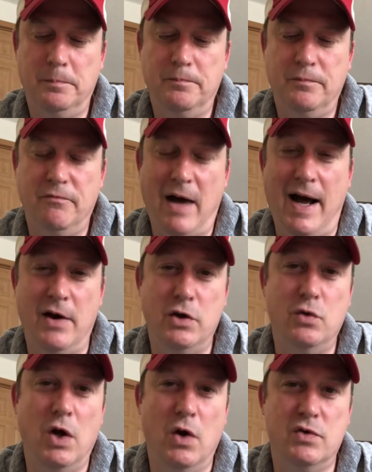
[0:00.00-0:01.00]

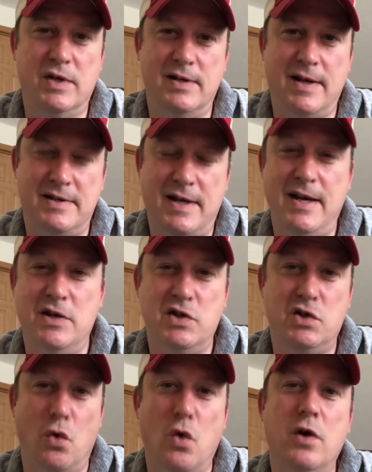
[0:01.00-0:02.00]
value goes. As
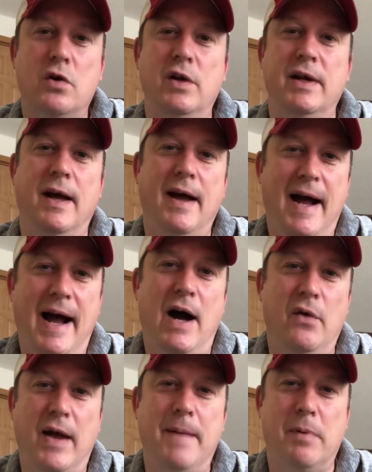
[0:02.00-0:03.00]
historically
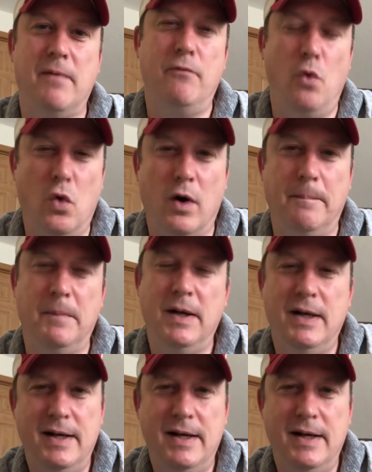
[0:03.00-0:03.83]
how they perform,